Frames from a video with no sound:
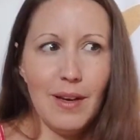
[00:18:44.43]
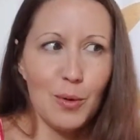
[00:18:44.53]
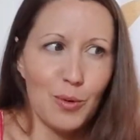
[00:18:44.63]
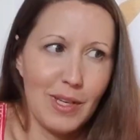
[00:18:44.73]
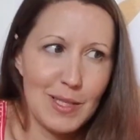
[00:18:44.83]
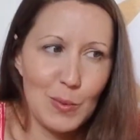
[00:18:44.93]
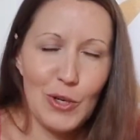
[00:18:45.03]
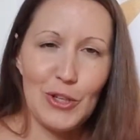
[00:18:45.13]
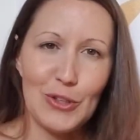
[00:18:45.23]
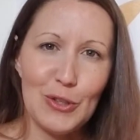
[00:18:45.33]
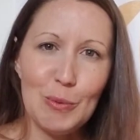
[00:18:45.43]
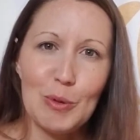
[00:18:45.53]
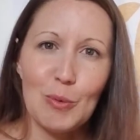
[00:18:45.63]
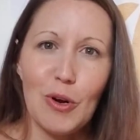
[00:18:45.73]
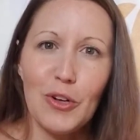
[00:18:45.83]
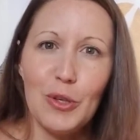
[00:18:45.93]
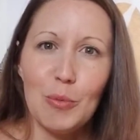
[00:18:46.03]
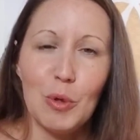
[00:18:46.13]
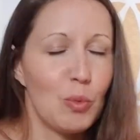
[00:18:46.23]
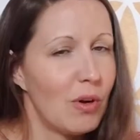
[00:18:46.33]
Well, guess what? You're human. We're all
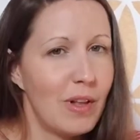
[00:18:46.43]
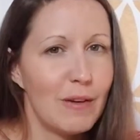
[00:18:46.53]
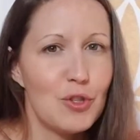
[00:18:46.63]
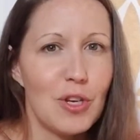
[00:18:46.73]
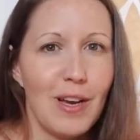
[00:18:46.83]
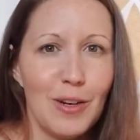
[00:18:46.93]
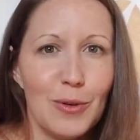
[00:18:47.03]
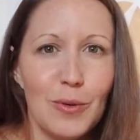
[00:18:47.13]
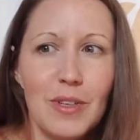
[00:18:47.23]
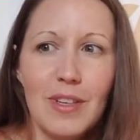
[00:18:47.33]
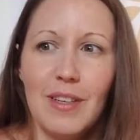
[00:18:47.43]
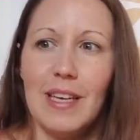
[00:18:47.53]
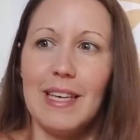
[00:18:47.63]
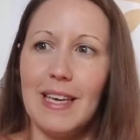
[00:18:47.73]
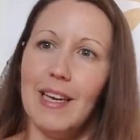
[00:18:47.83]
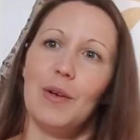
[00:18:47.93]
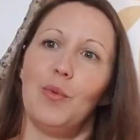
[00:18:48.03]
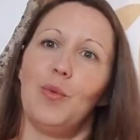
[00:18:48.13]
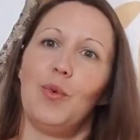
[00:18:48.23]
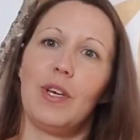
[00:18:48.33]
human. We all have shadow. Again,
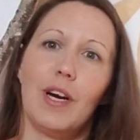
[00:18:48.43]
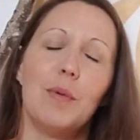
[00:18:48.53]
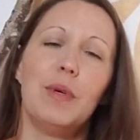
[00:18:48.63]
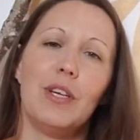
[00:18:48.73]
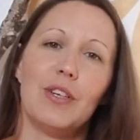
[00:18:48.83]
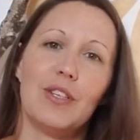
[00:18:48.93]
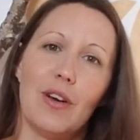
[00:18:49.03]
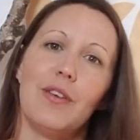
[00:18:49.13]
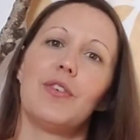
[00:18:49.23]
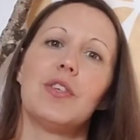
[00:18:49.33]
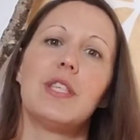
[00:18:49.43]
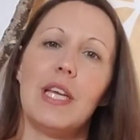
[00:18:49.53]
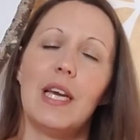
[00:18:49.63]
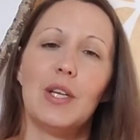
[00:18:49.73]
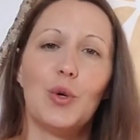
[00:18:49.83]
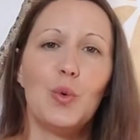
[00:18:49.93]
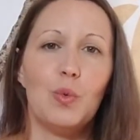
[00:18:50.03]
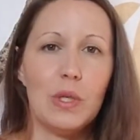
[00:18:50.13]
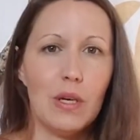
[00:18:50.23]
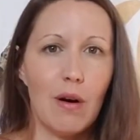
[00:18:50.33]
we come here to understand who
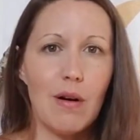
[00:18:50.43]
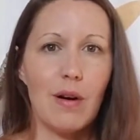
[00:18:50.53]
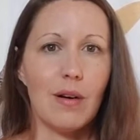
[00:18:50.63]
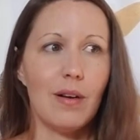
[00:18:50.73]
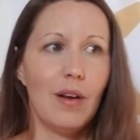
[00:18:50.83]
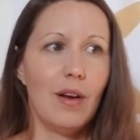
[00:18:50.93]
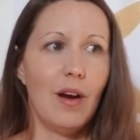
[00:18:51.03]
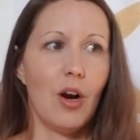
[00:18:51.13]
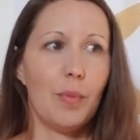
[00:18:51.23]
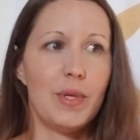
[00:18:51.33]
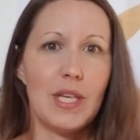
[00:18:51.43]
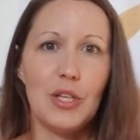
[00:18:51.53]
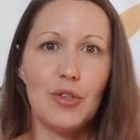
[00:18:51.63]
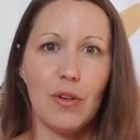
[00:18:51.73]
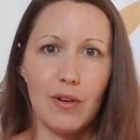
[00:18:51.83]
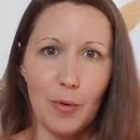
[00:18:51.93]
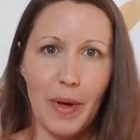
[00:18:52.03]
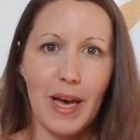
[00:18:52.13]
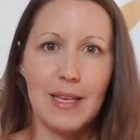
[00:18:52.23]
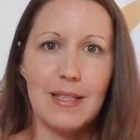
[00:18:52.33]
we are, our potential, our
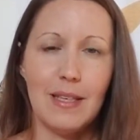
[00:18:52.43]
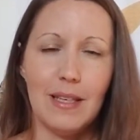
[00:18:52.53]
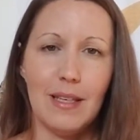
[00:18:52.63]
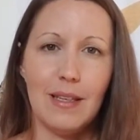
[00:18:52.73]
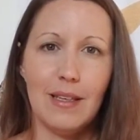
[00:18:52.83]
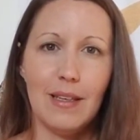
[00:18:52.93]
capacity,